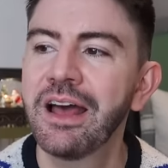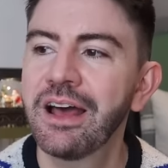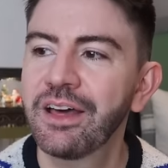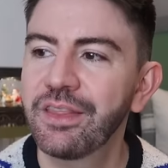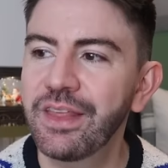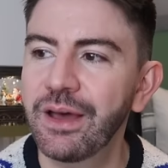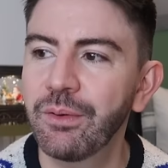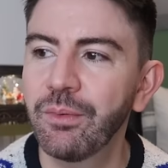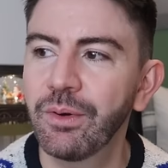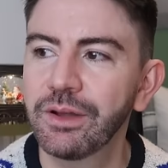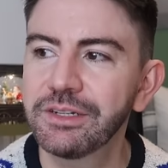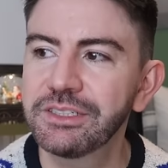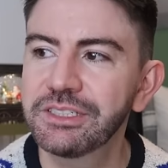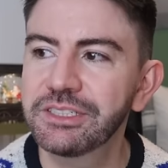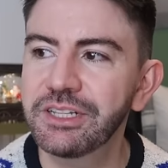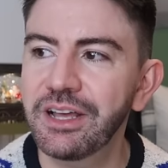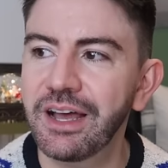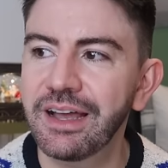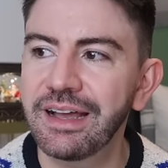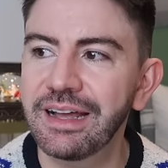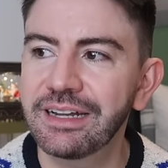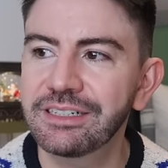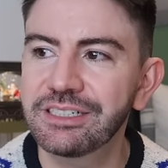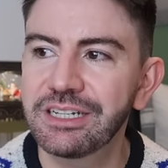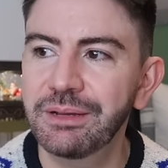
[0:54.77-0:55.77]
They're ones that I
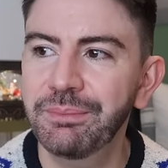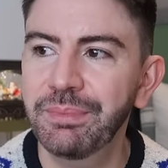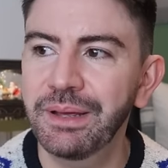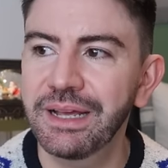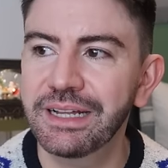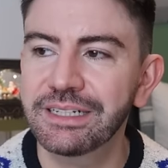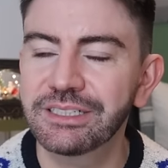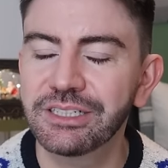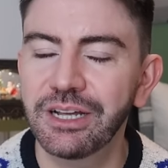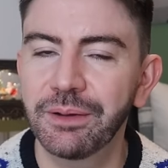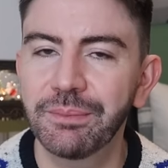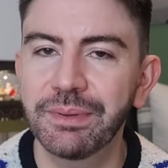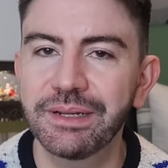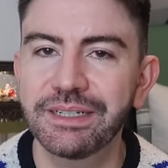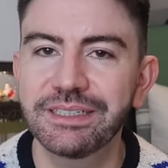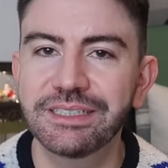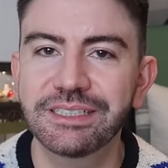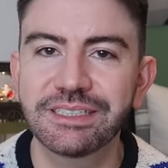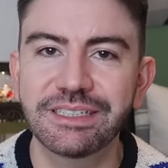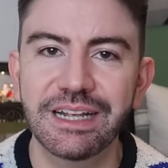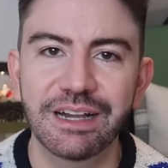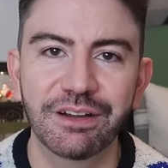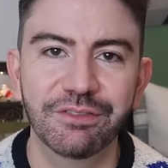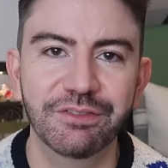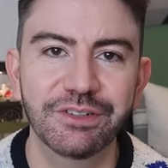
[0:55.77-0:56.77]
actually picked up in
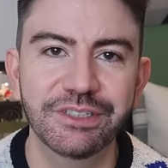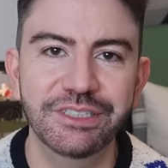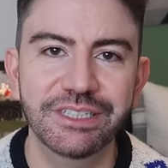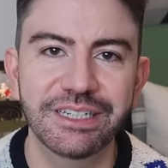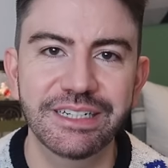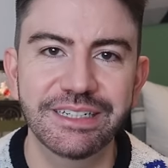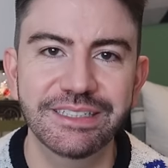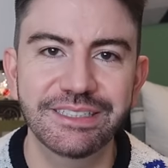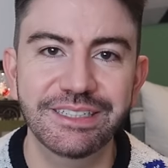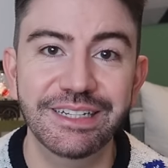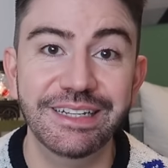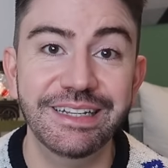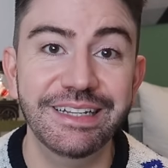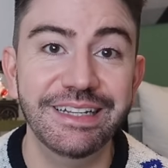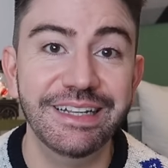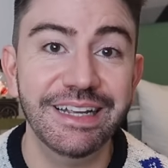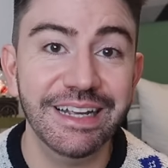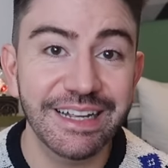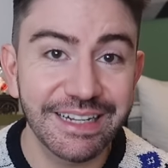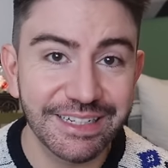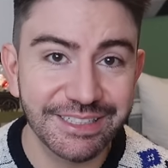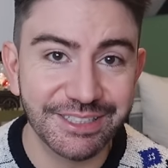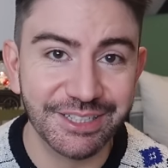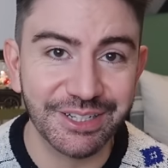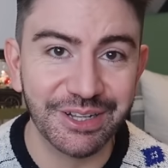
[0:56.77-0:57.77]
Selfridges
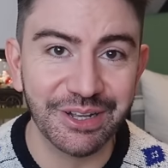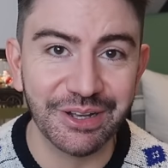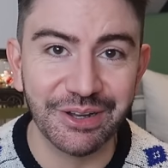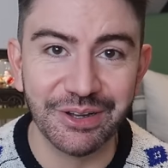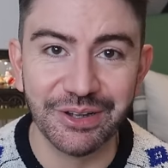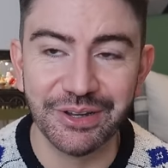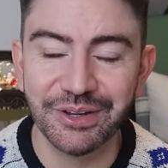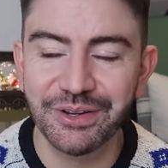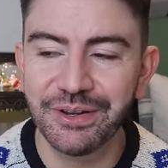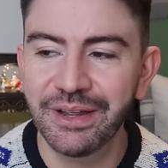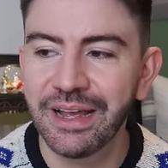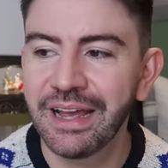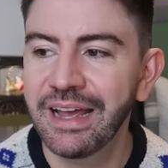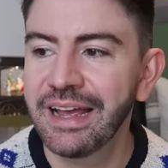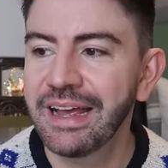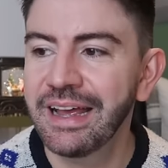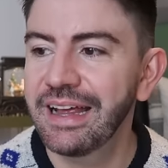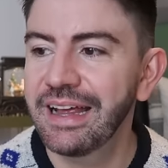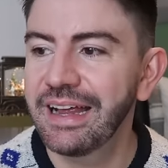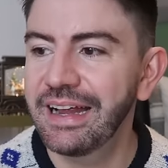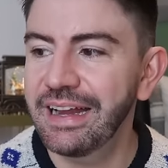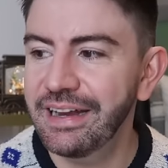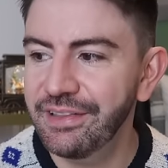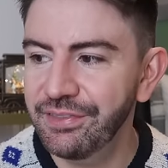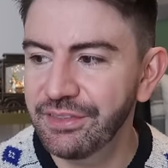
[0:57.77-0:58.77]
years ago
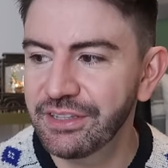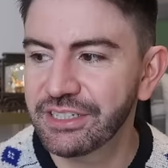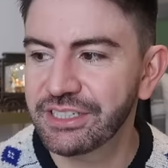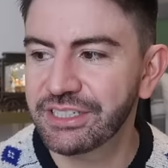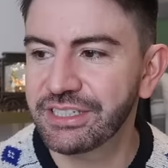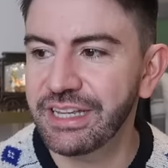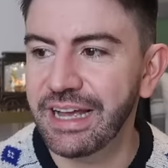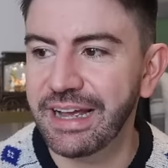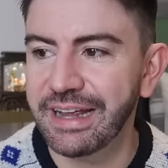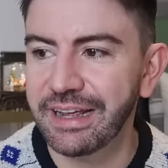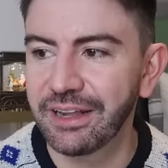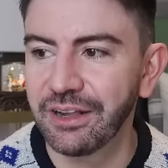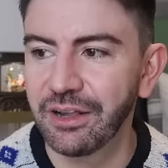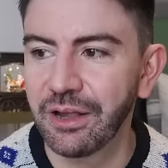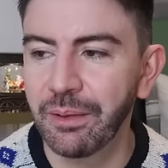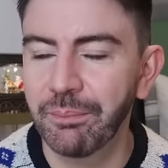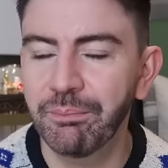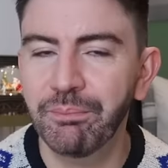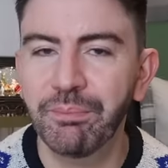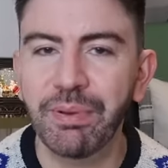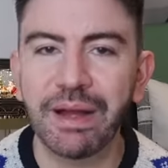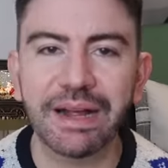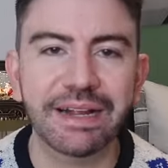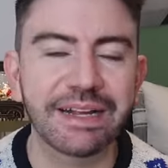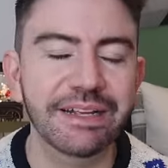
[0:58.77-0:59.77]
in the sale,
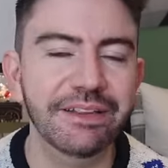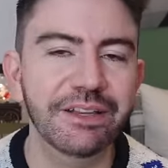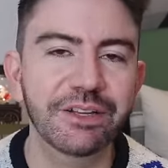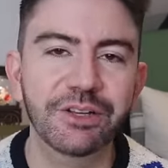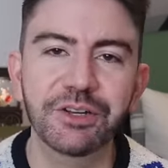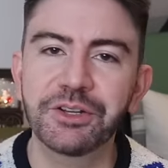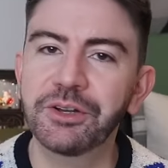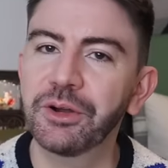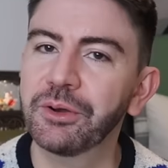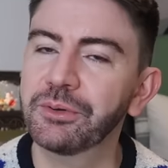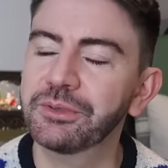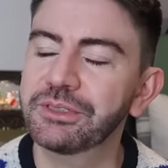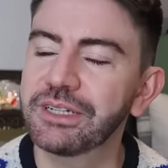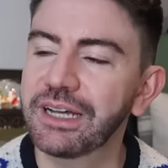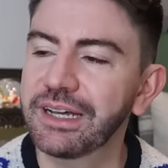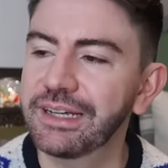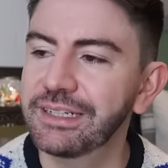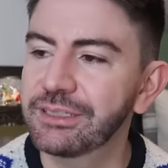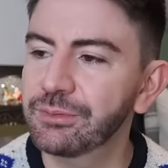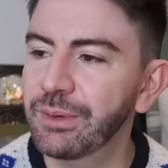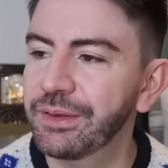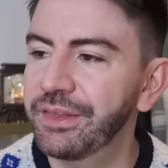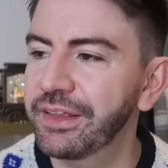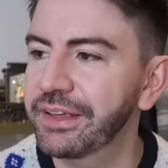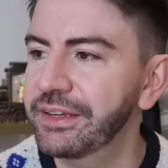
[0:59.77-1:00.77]
back in the good old
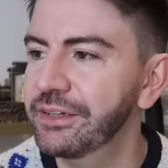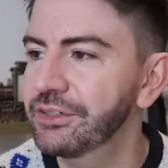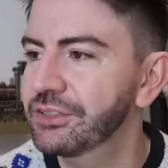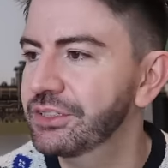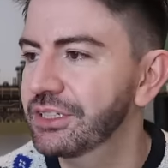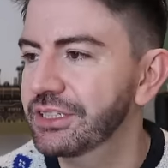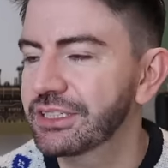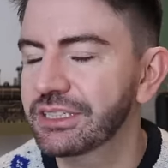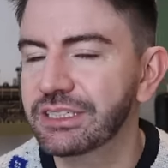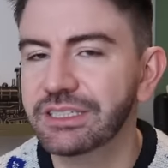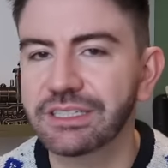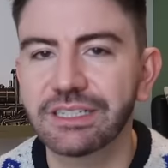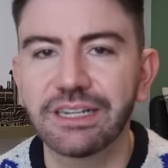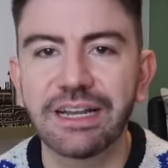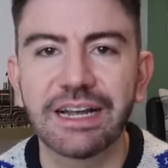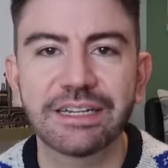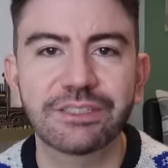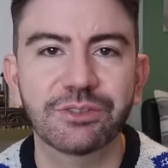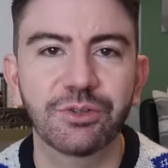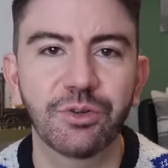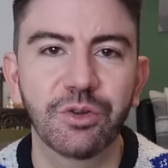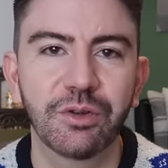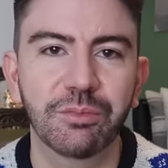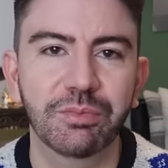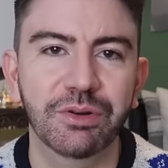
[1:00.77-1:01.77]
days when they used to slash
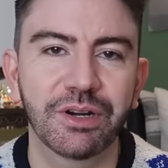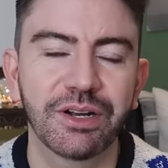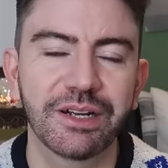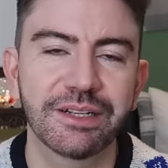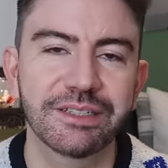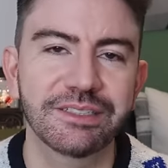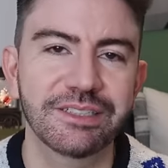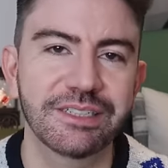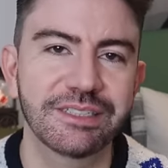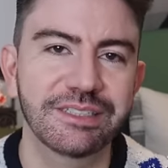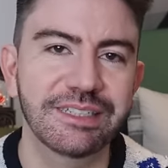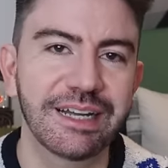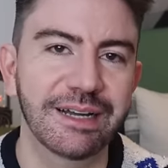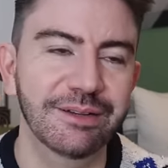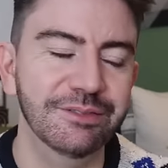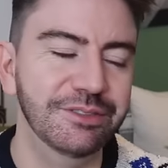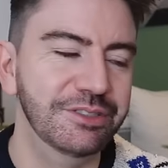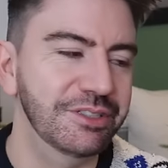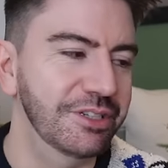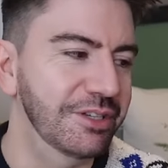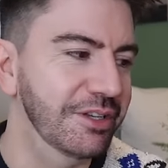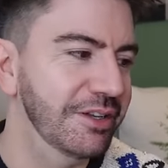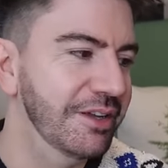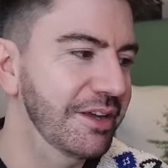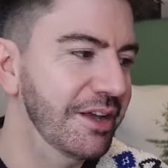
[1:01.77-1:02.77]
all the prices down
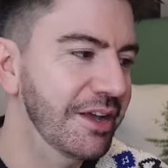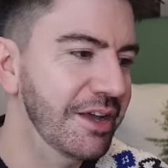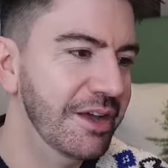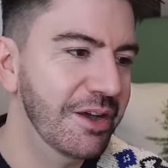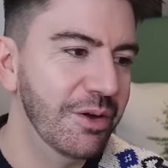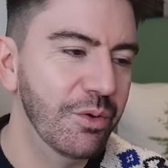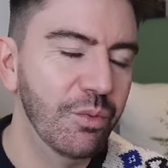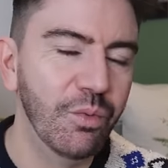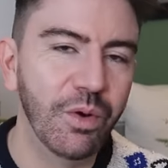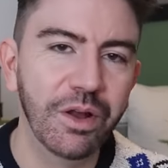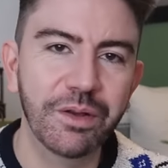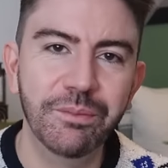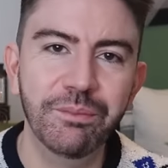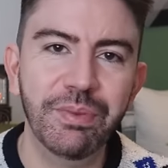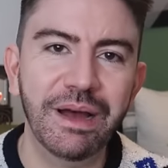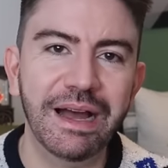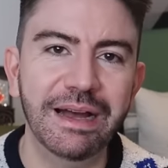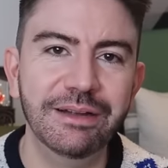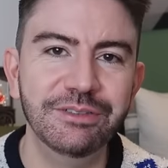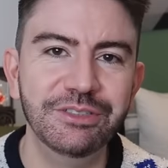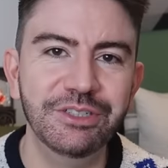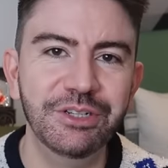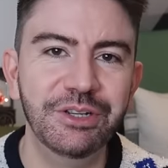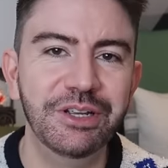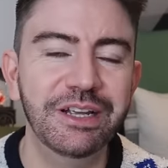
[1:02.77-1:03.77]
to
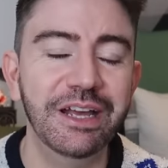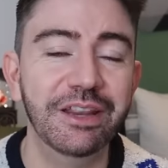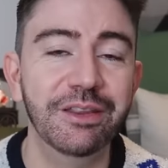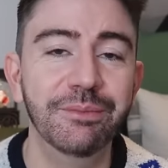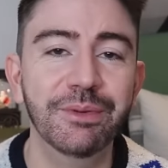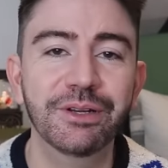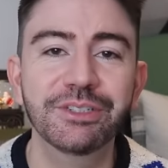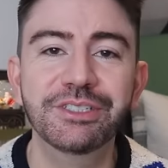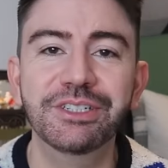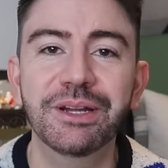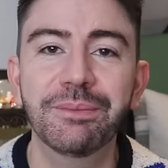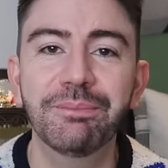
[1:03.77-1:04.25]
£1. You could get the most